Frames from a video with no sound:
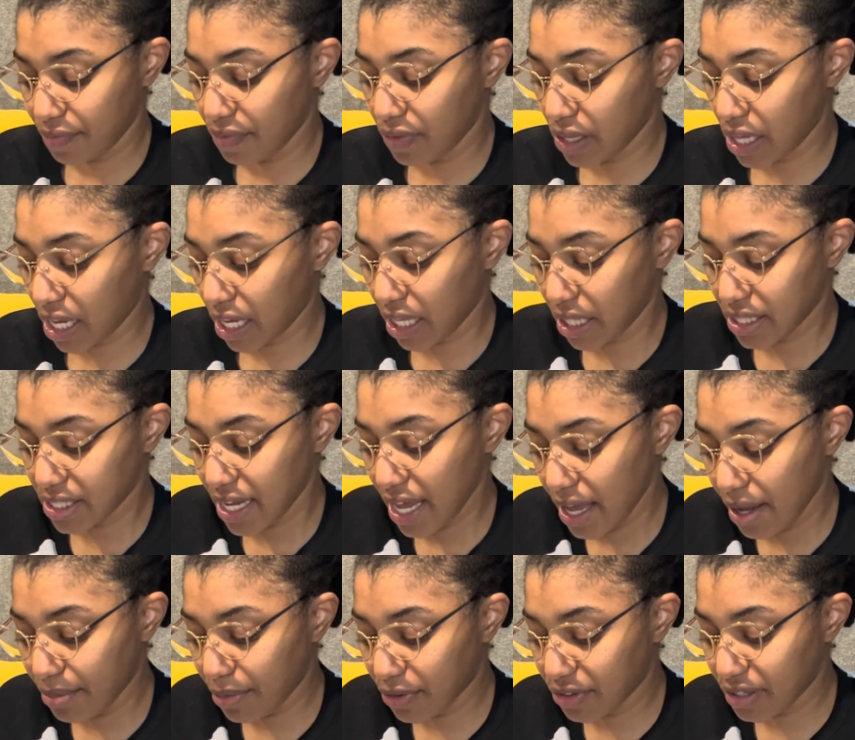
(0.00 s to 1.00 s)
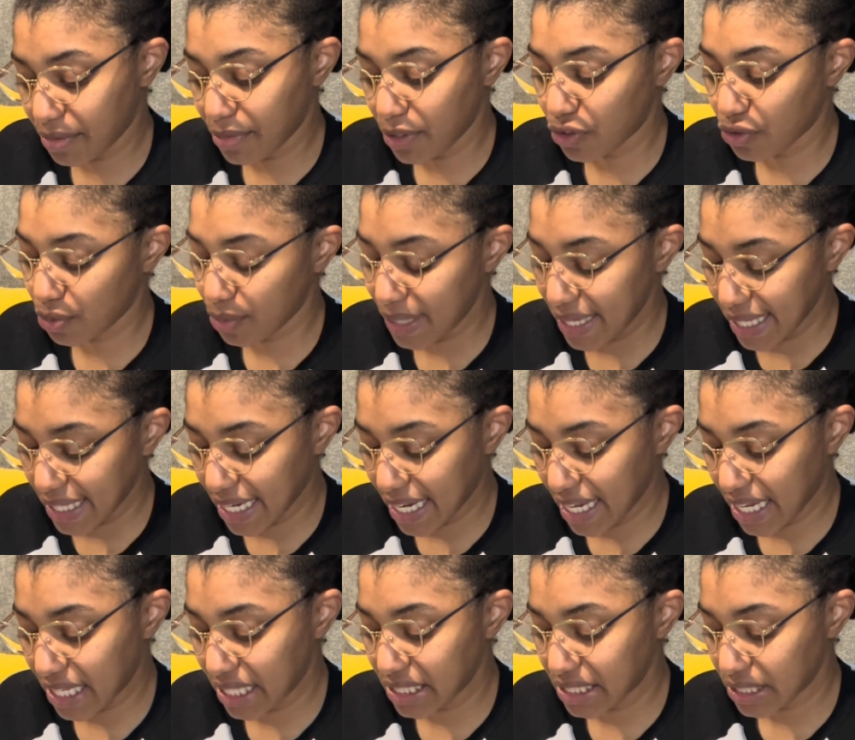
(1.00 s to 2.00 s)
like tables in between
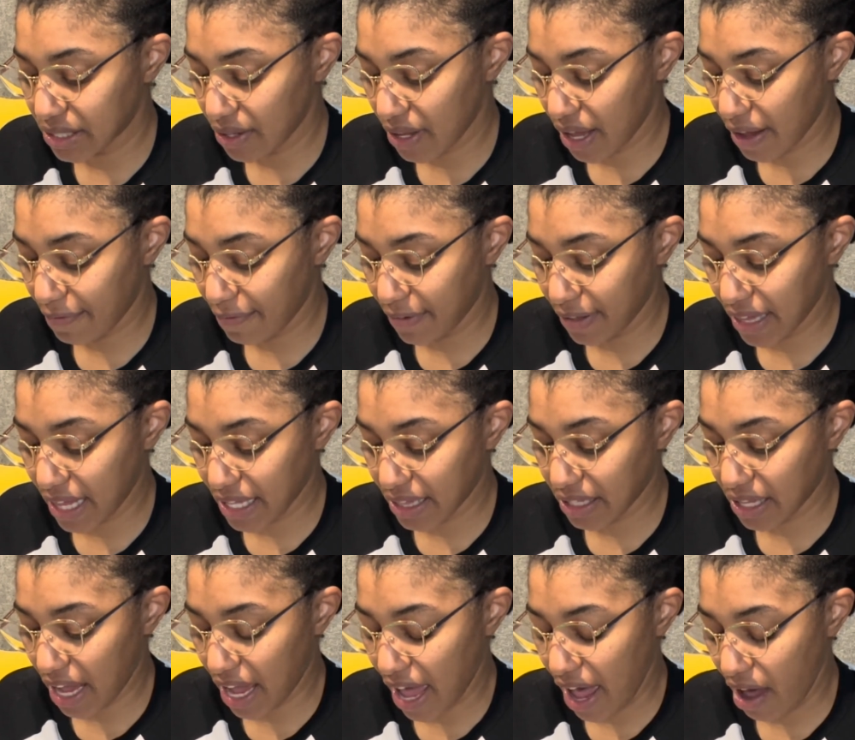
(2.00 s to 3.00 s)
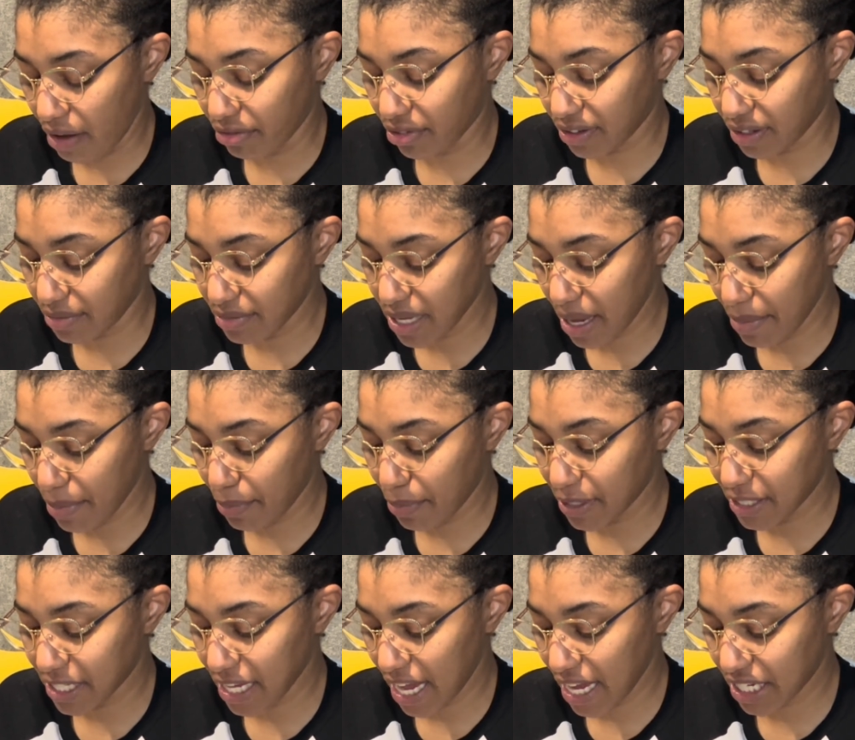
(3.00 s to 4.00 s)
us, so I feel like I have some type of
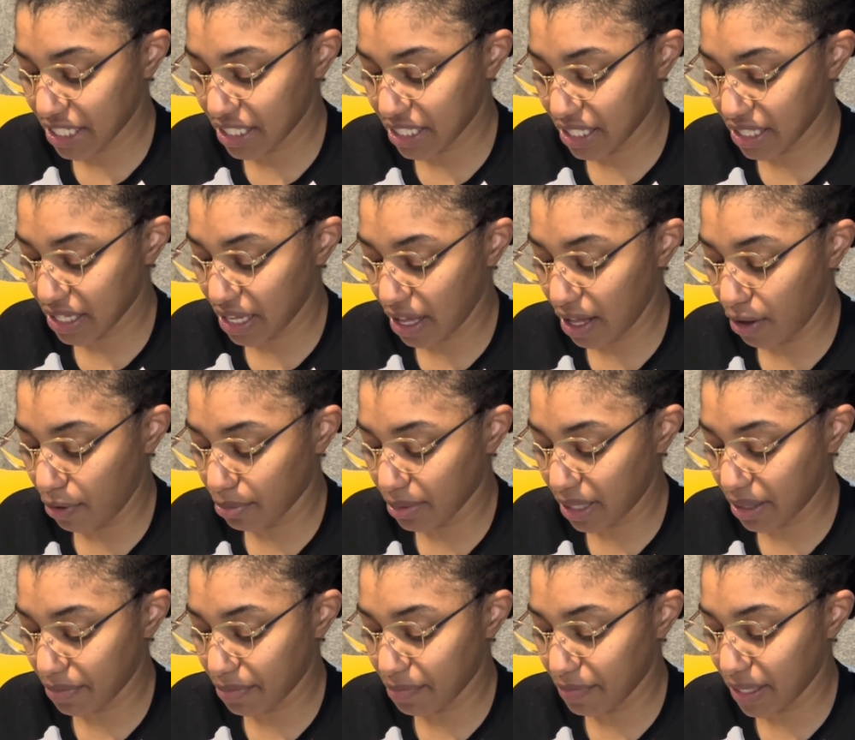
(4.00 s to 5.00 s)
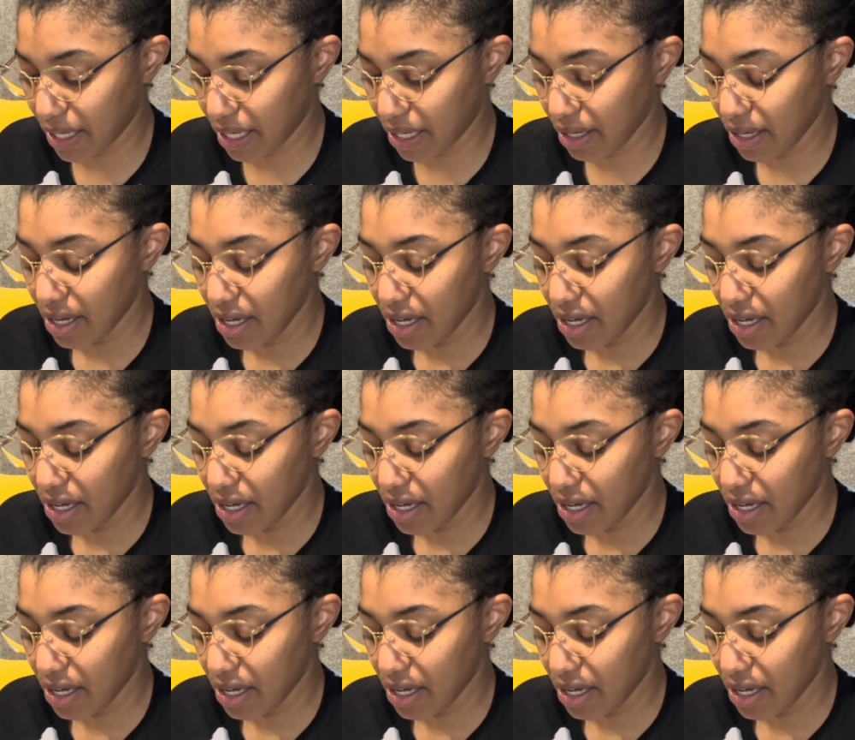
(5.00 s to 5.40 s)
protection to help keep me